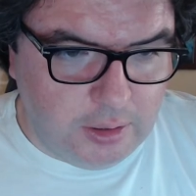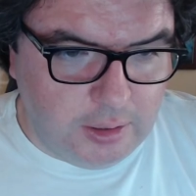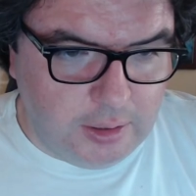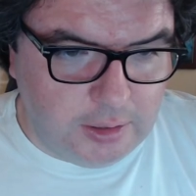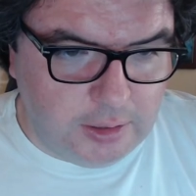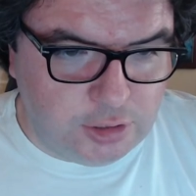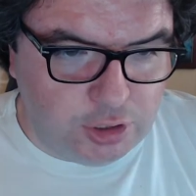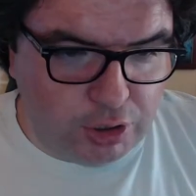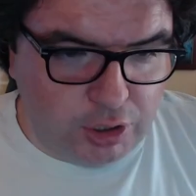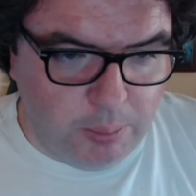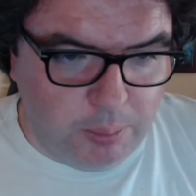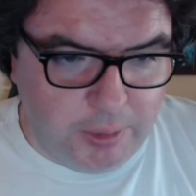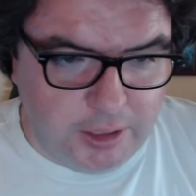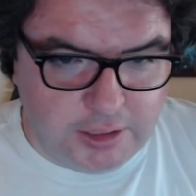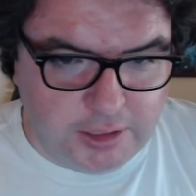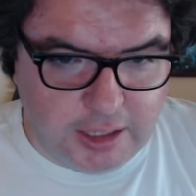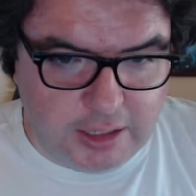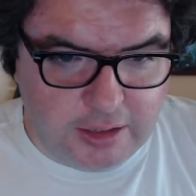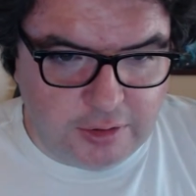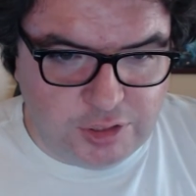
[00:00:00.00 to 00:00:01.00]
and certainly
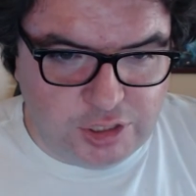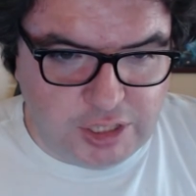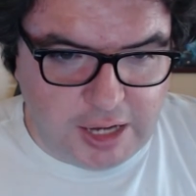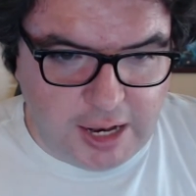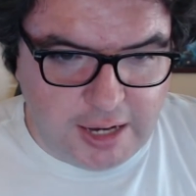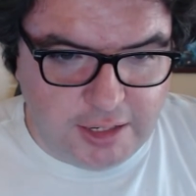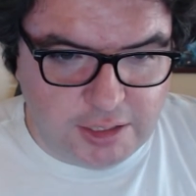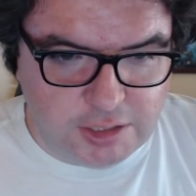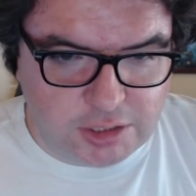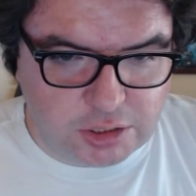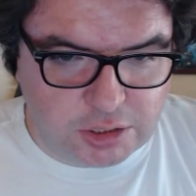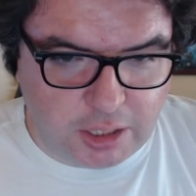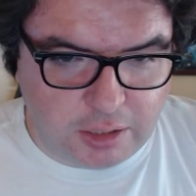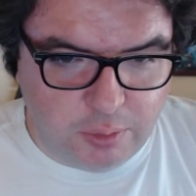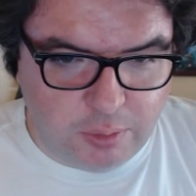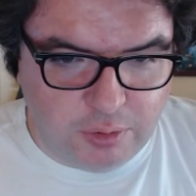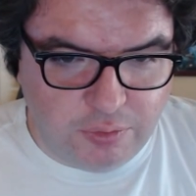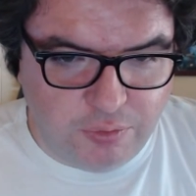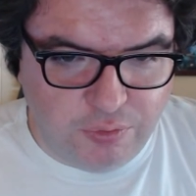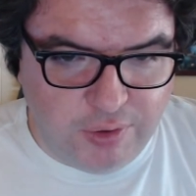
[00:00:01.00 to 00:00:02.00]
Belladonna's sadness like
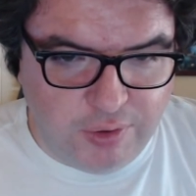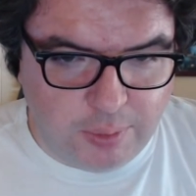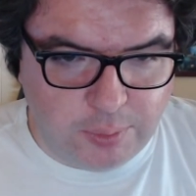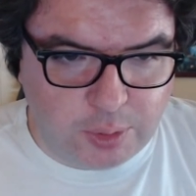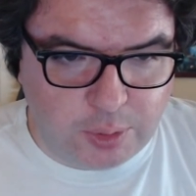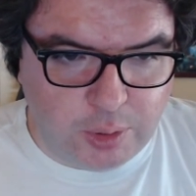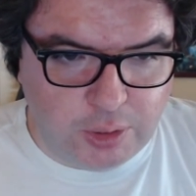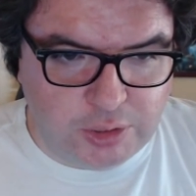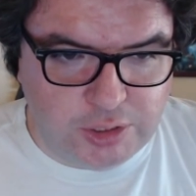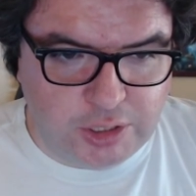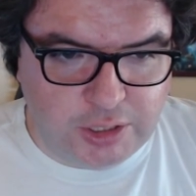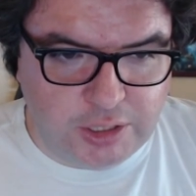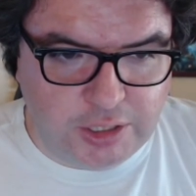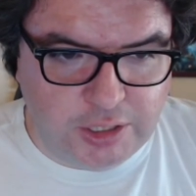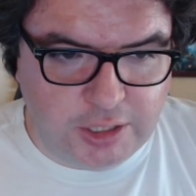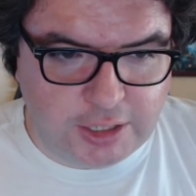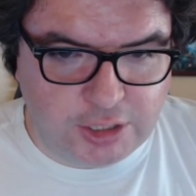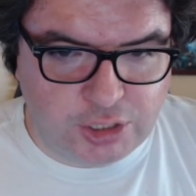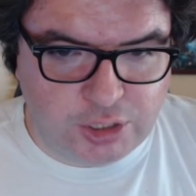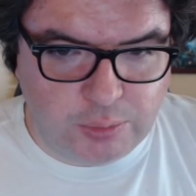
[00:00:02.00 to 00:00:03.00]
would fit the Criterion
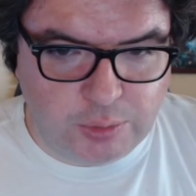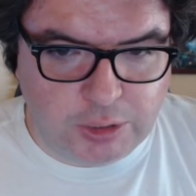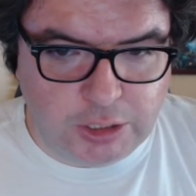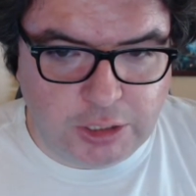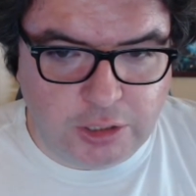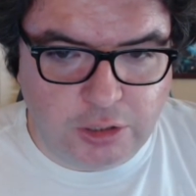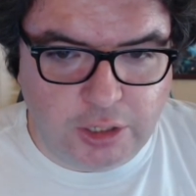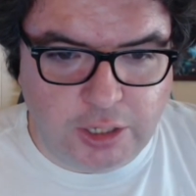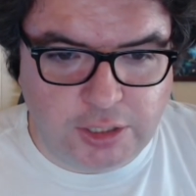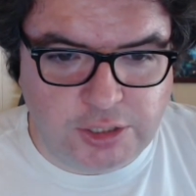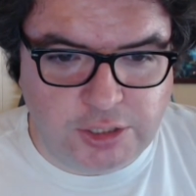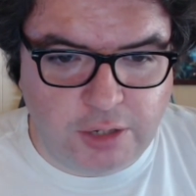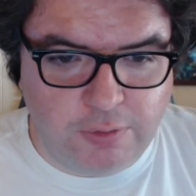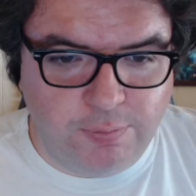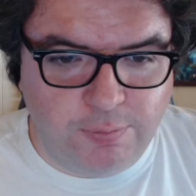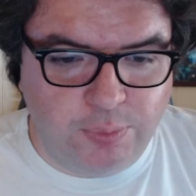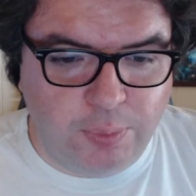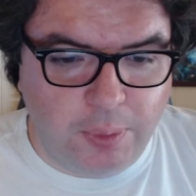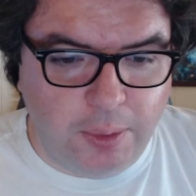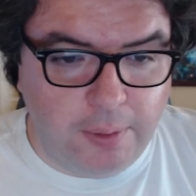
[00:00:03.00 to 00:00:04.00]
Collection because it's, a
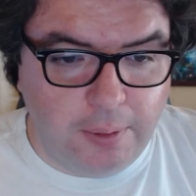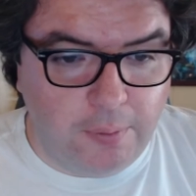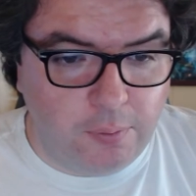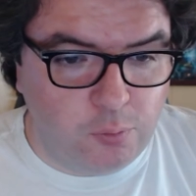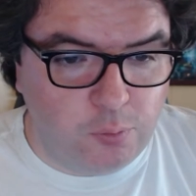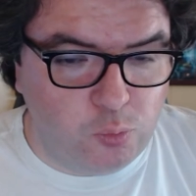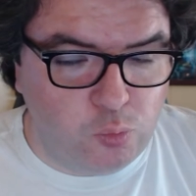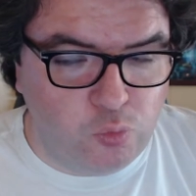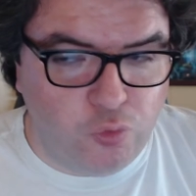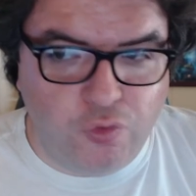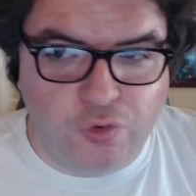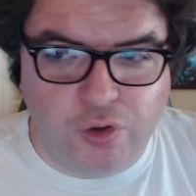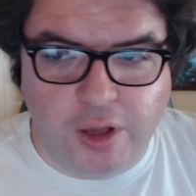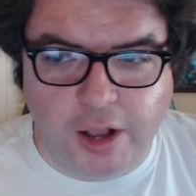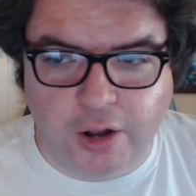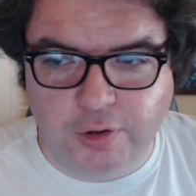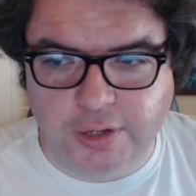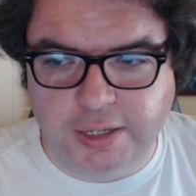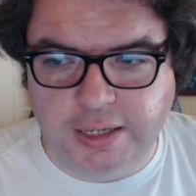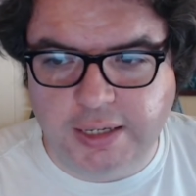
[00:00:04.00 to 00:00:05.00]

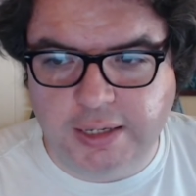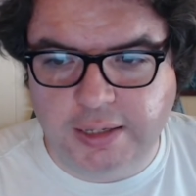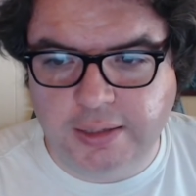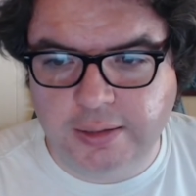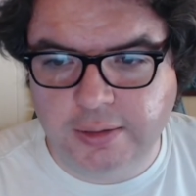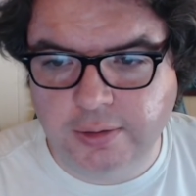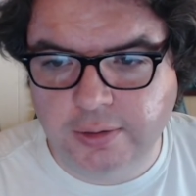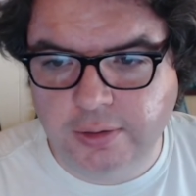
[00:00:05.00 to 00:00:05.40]
very